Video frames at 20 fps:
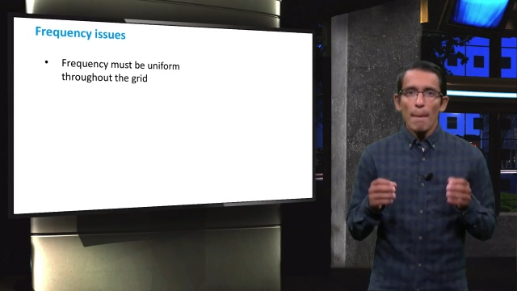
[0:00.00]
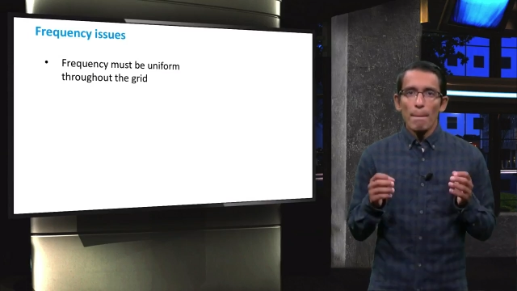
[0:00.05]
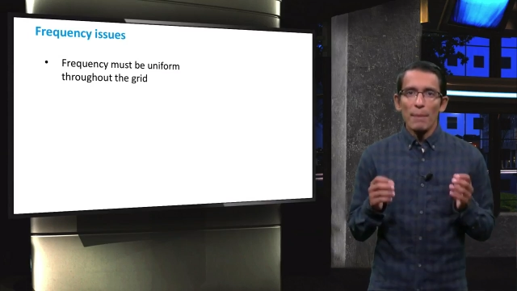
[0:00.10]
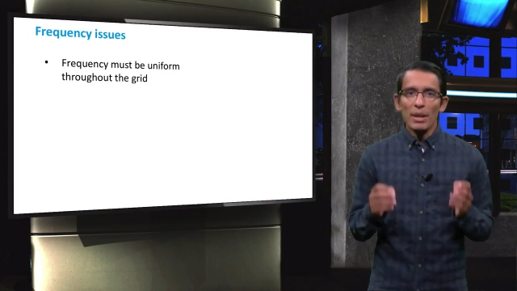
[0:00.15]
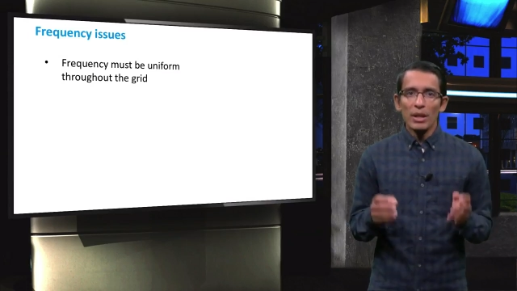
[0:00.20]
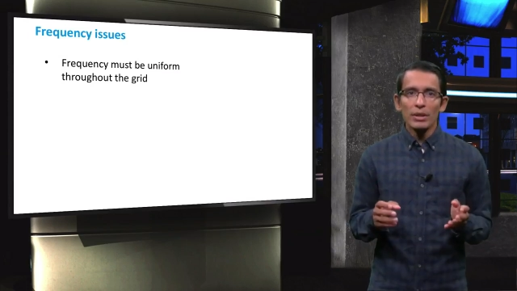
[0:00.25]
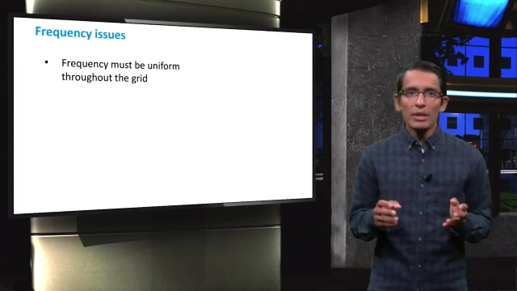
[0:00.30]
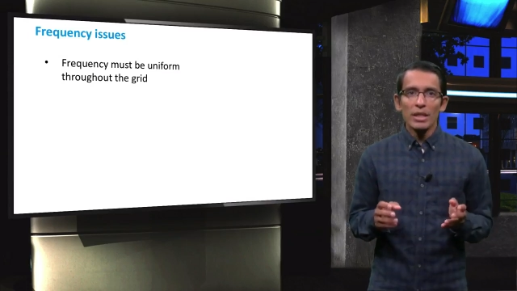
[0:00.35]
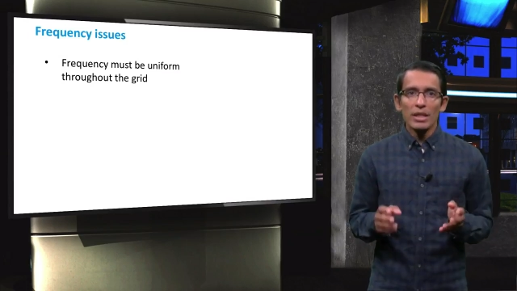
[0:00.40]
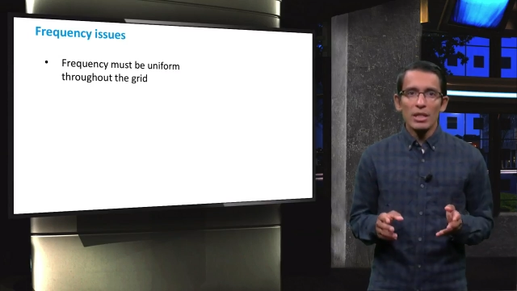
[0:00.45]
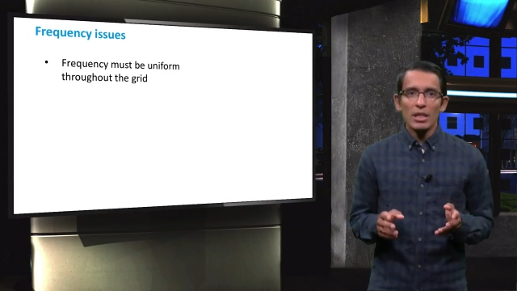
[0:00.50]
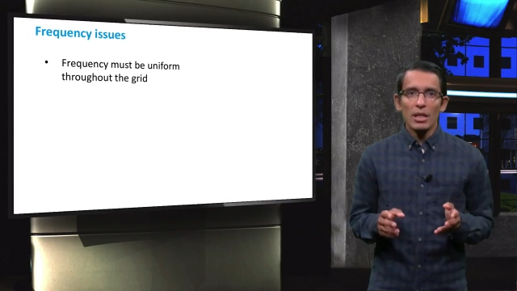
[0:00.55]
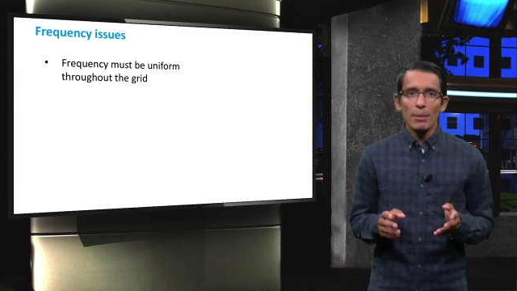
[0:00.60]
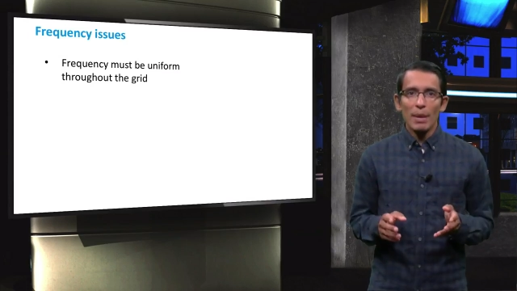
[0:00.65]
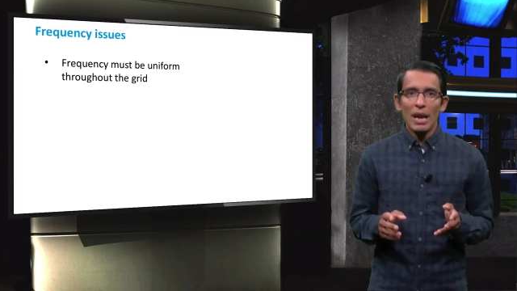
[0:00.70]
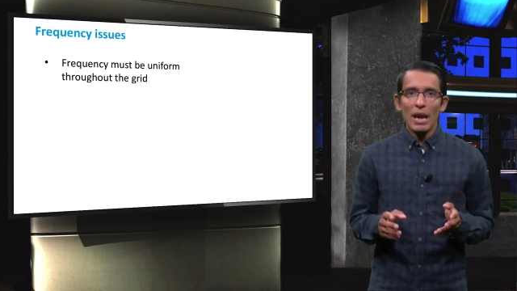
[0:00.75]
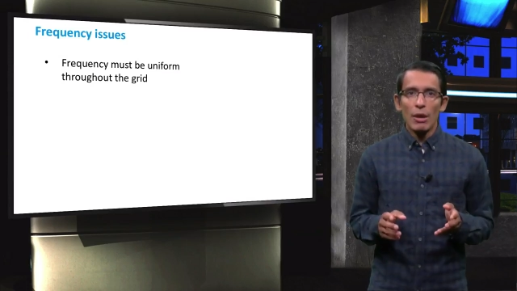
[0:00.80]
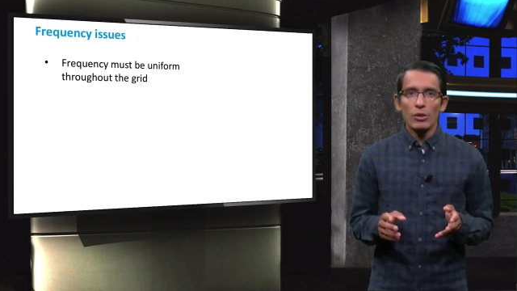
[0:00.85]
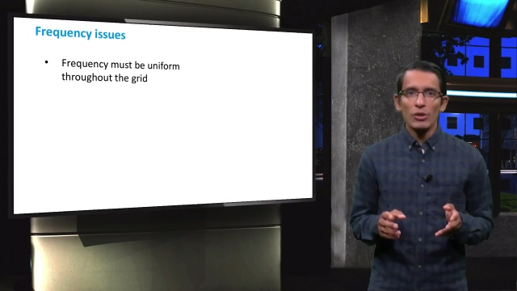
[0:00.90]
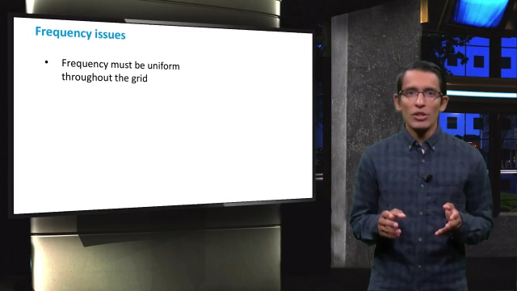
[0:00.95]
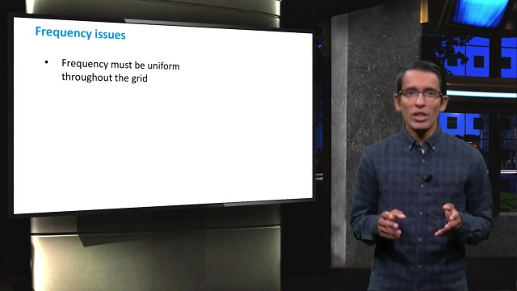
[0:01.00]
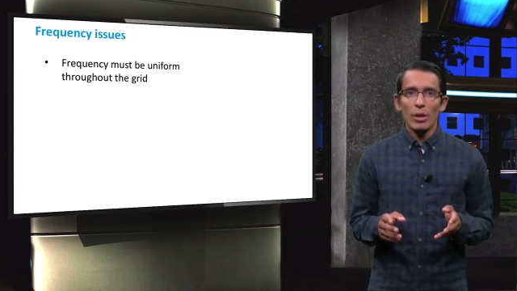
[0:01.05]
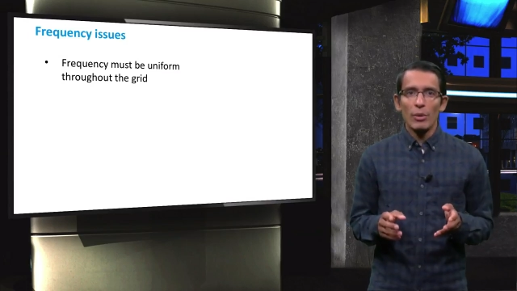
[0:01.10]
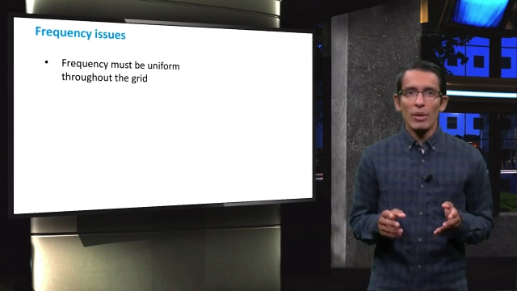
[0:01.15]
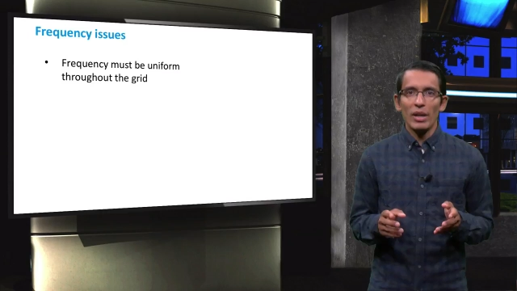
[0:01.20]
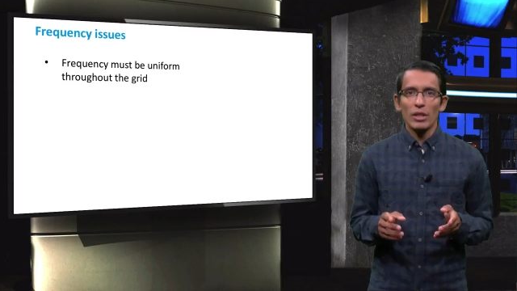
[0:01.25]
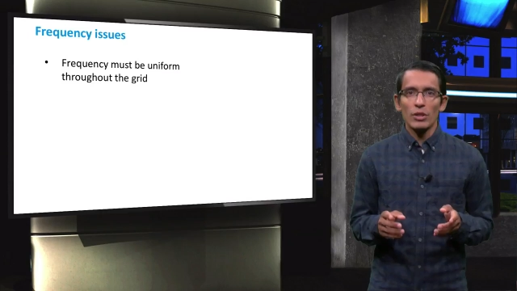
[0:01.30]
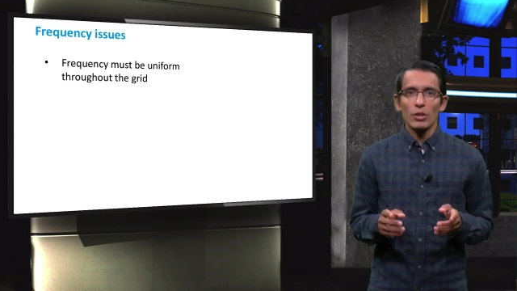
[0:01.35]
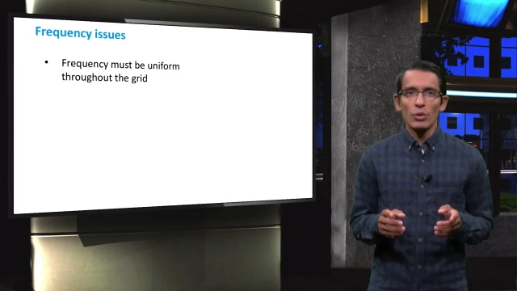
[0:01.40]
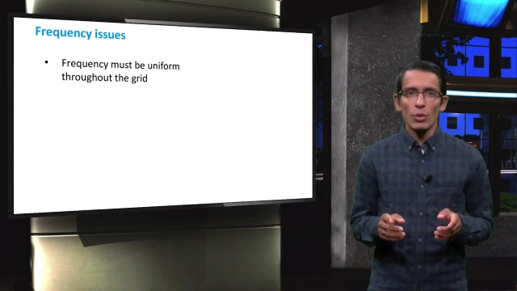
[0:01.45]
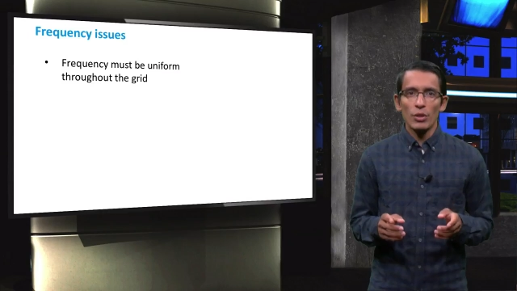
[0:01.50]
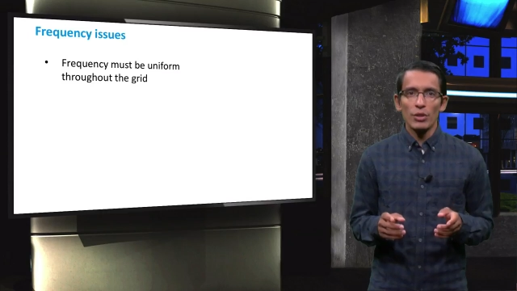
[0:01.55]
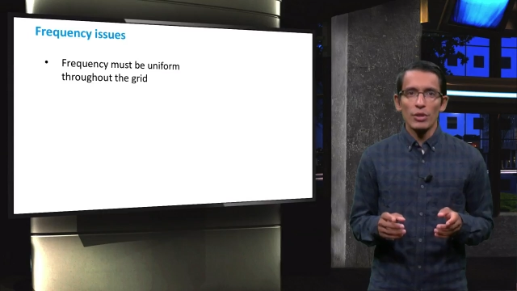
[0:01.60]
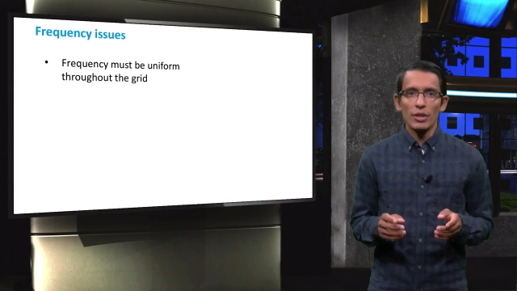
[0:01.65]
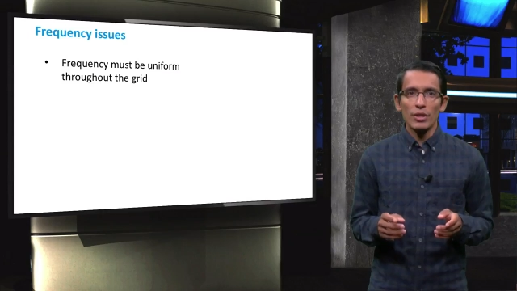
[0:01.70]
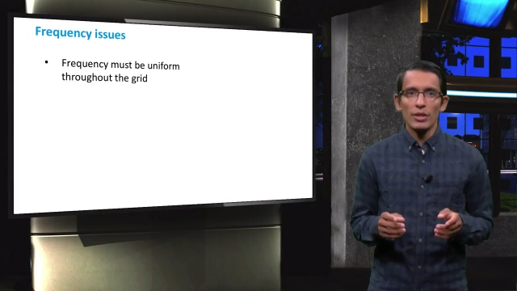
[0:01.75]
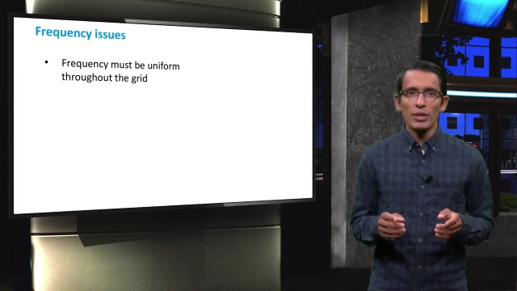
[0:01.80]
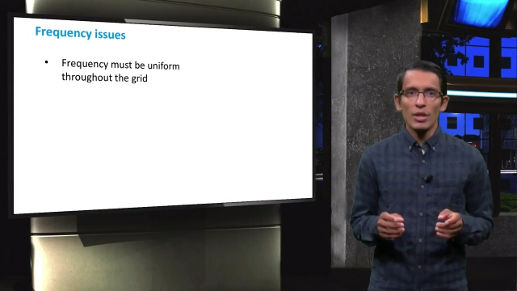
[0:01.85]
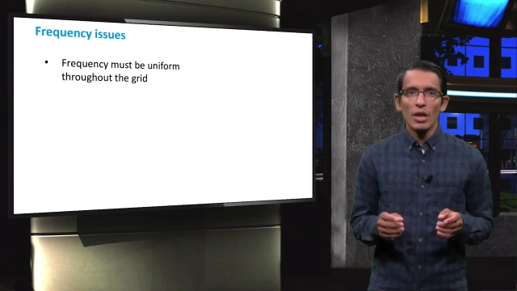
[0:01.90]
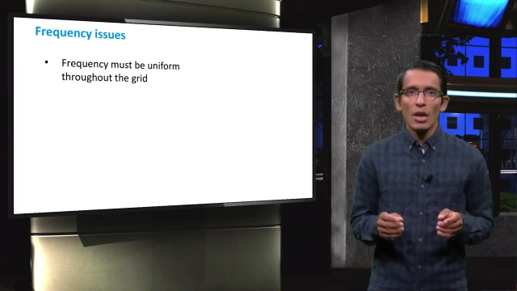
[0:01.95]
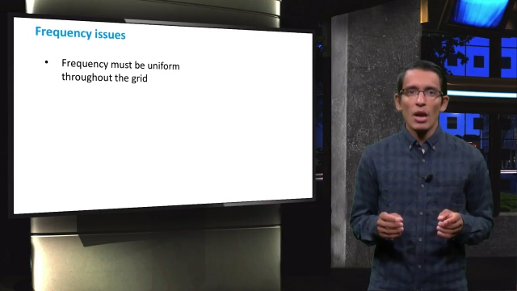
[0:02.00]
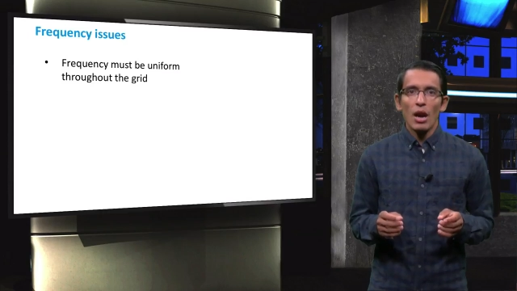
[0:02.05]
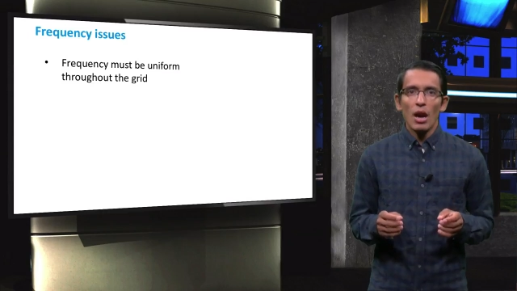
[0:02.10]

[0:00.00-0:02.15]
built into the power generating sources